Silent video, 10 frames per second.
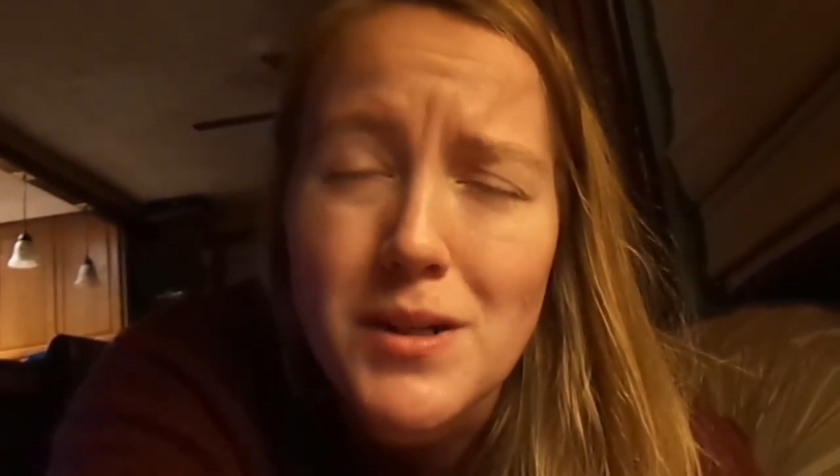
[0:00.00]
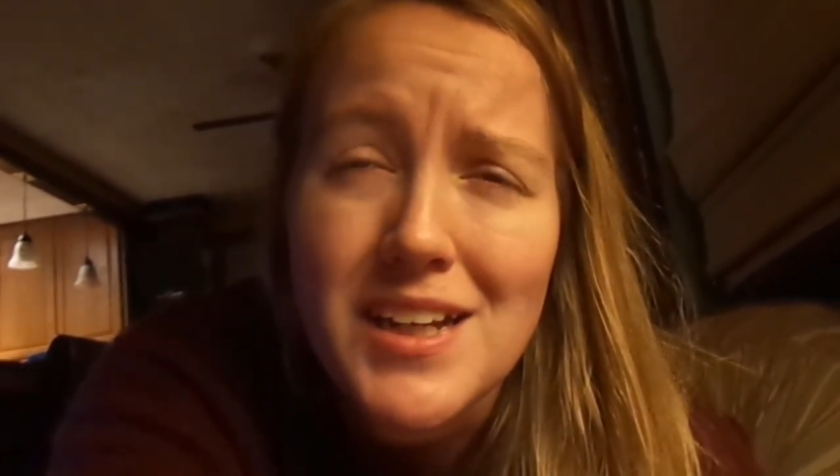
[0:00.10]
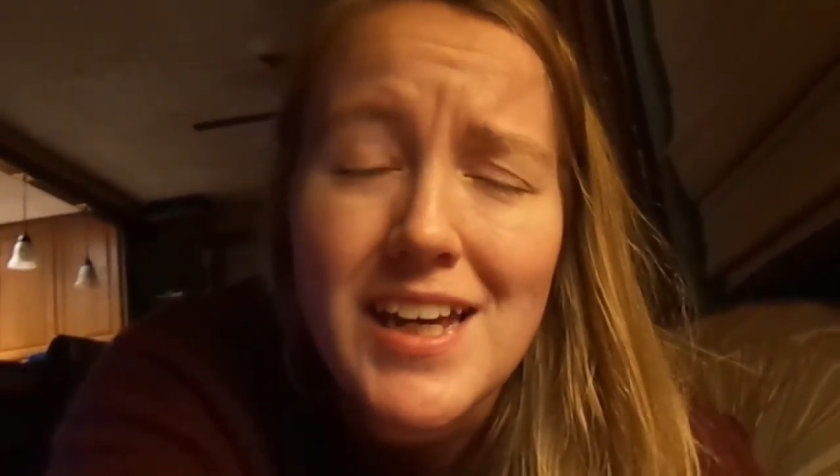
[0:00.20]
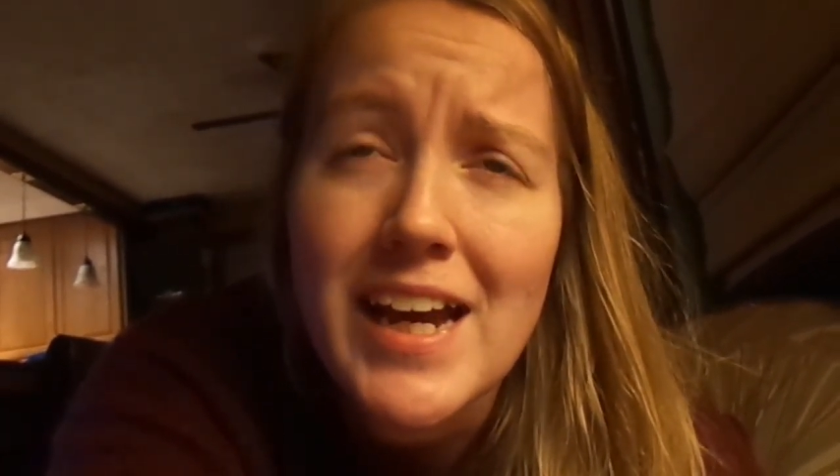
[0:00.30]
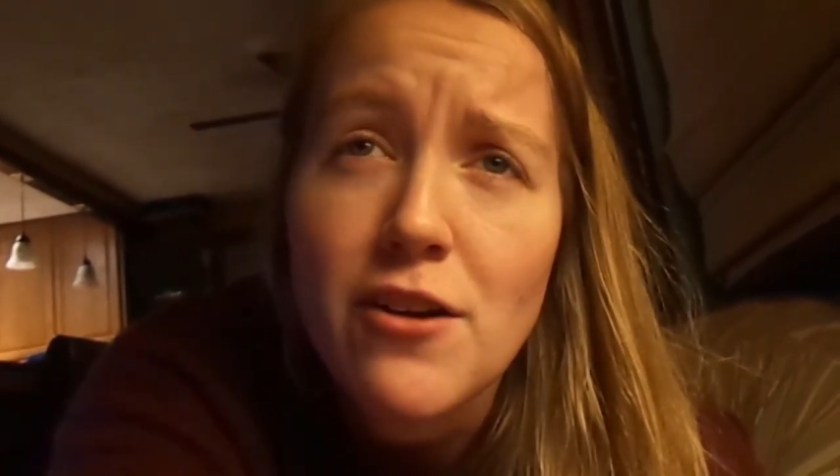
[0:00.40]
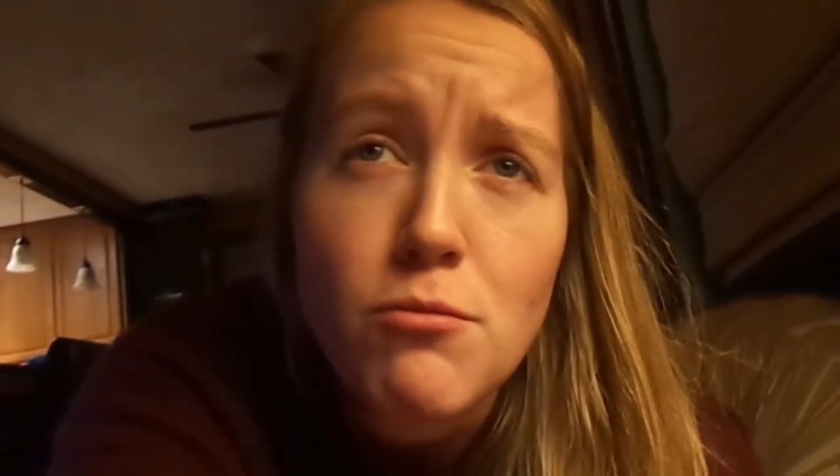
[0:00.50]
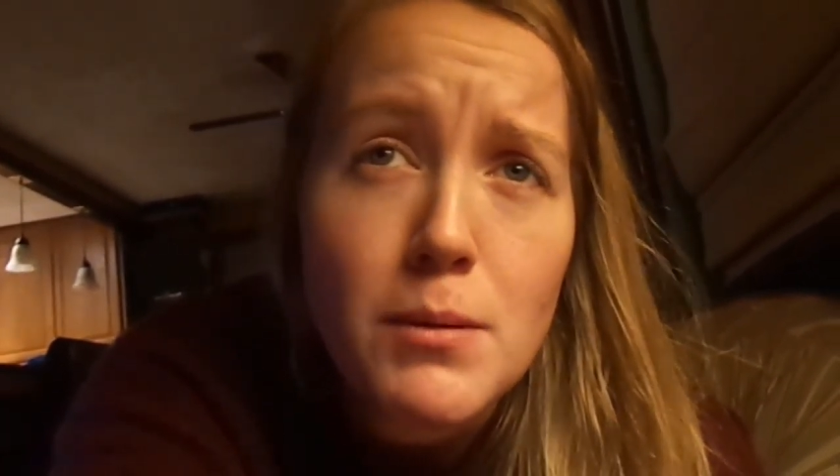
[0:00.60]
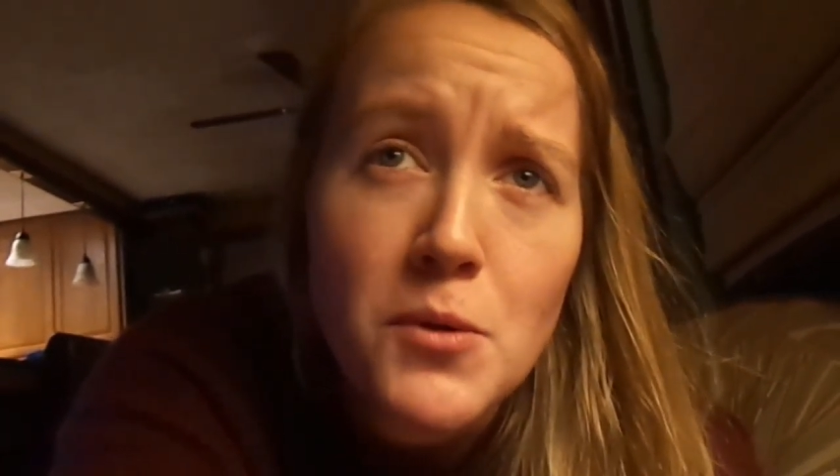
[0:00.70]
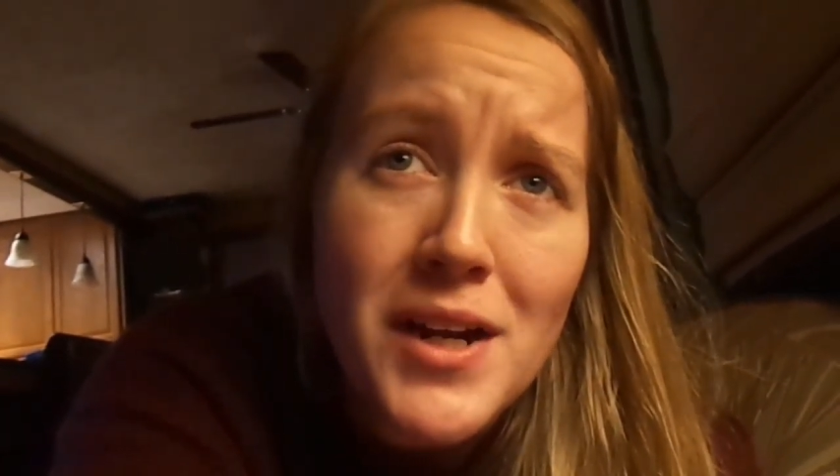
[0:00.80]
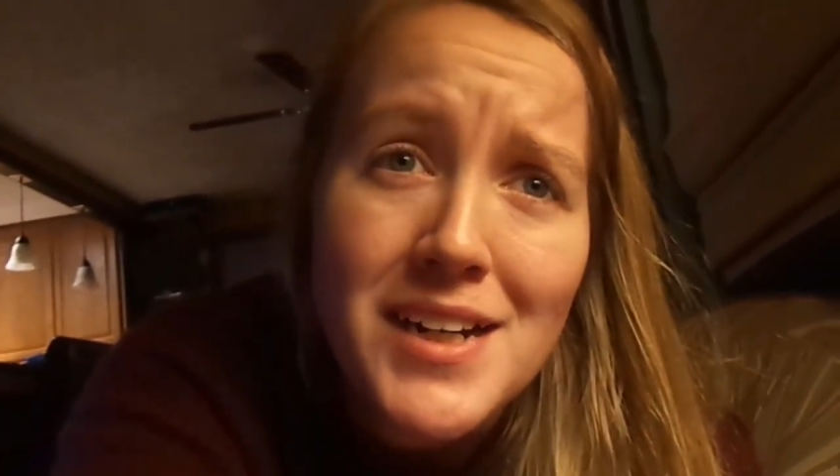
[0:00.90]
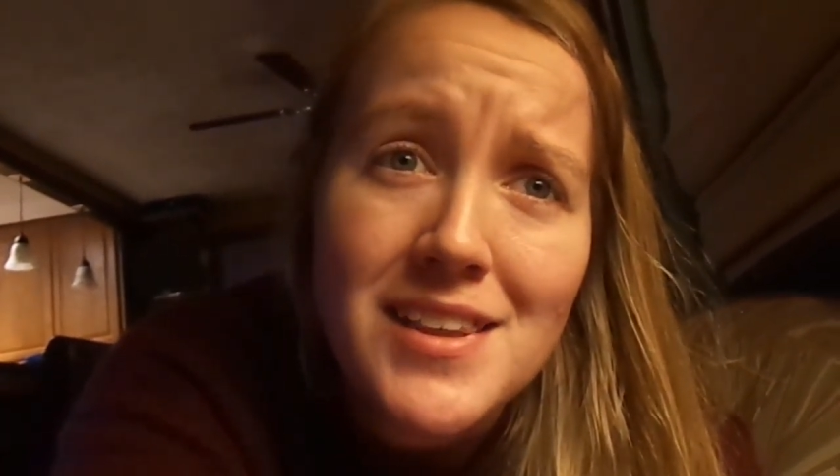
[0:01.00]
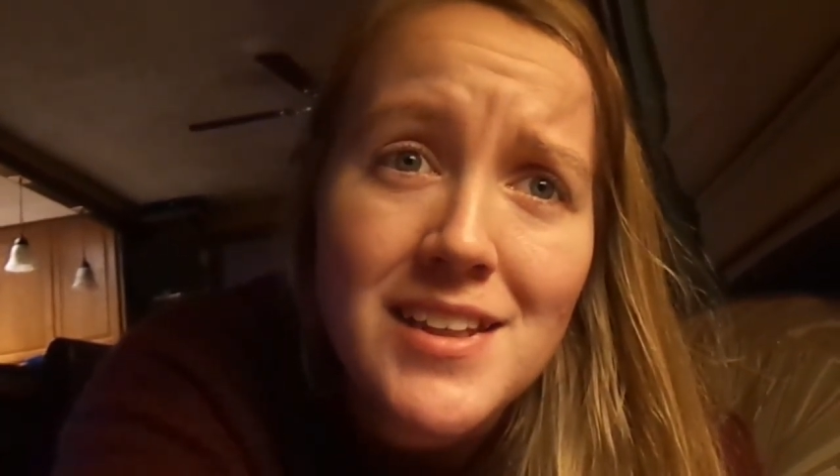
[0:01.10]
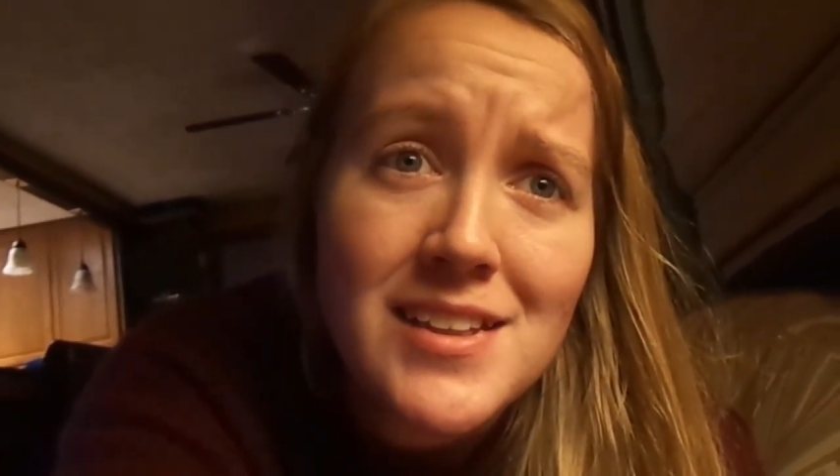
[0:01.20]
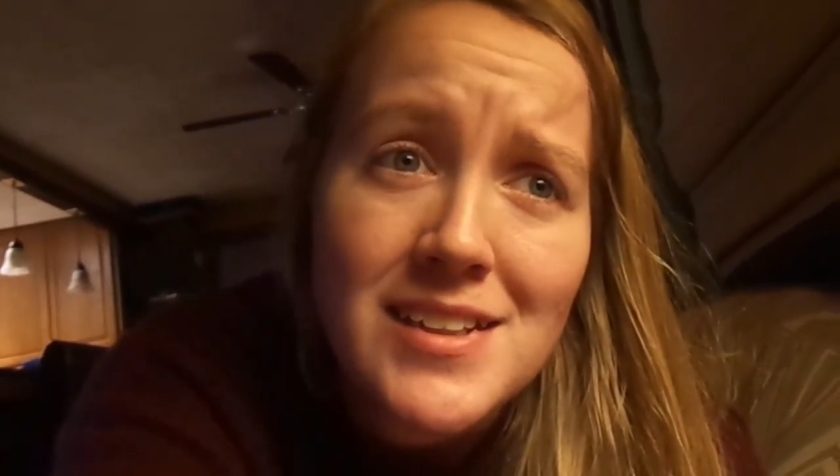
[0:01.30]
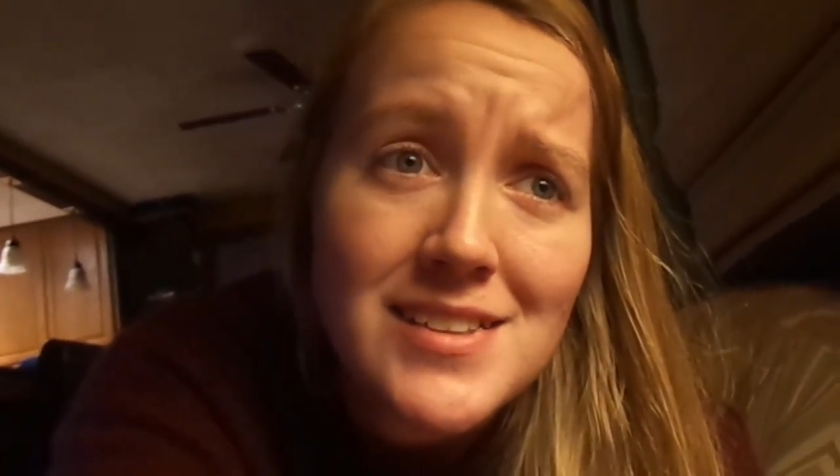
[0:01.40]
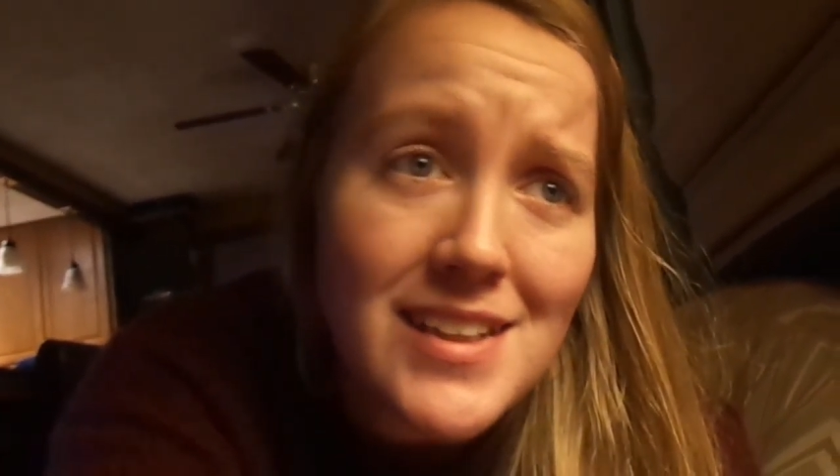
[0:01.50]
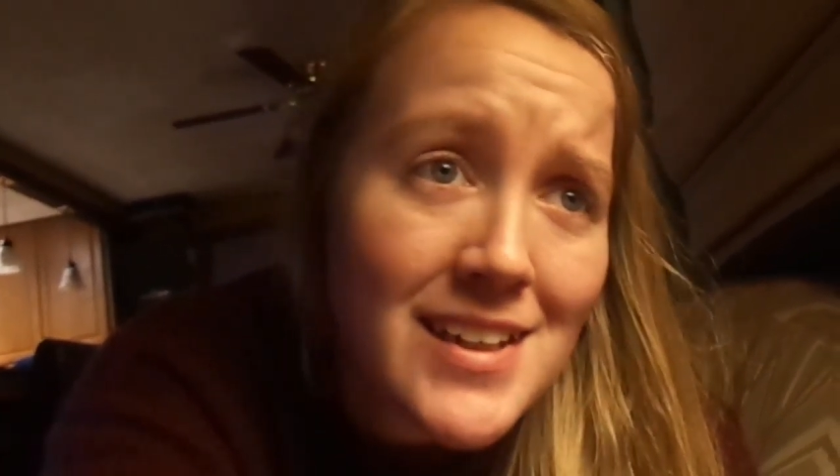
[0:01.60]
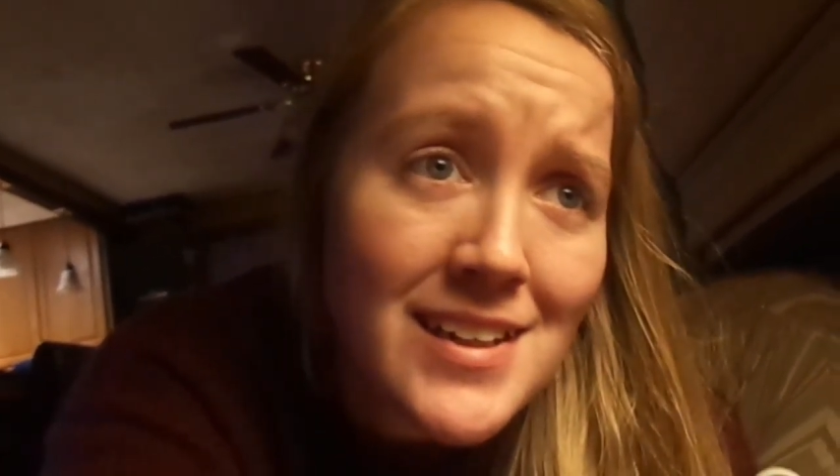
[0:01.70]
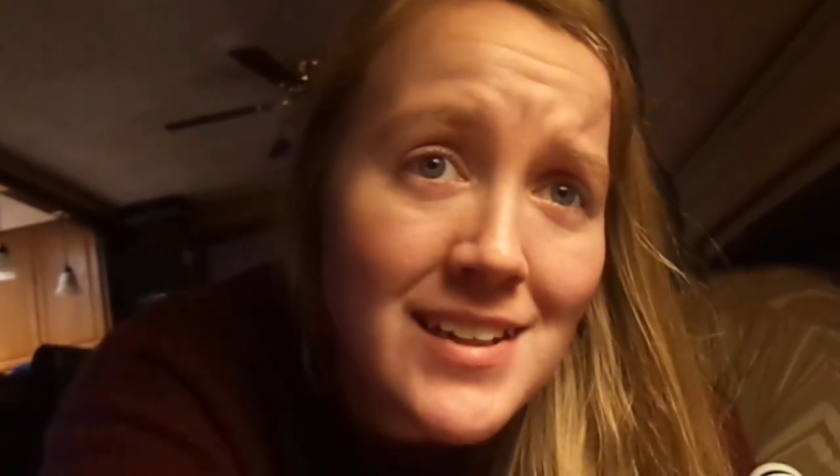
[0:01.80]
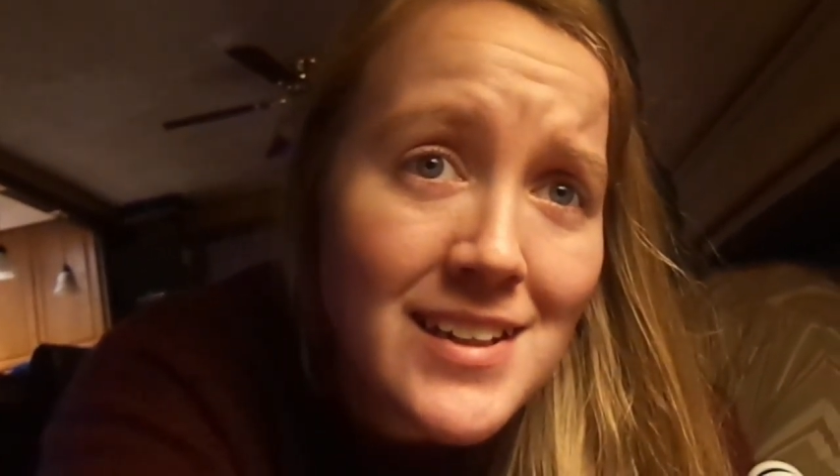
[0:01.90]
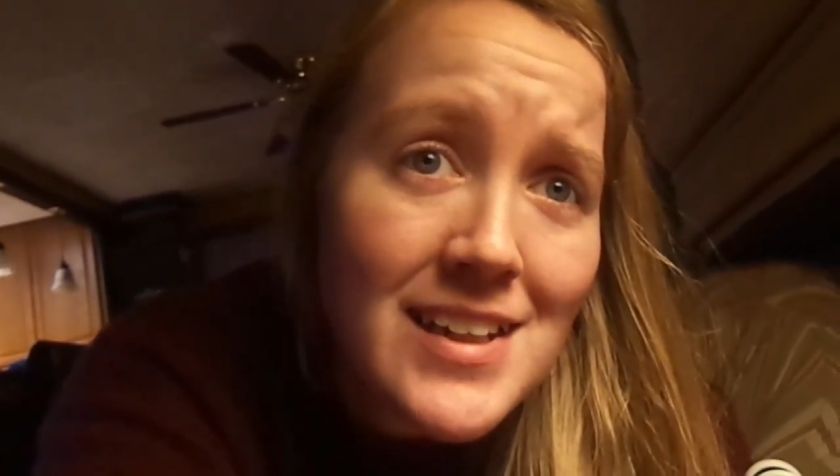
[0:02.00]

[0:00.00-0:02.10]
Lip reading: but I can't remember anything that he's in.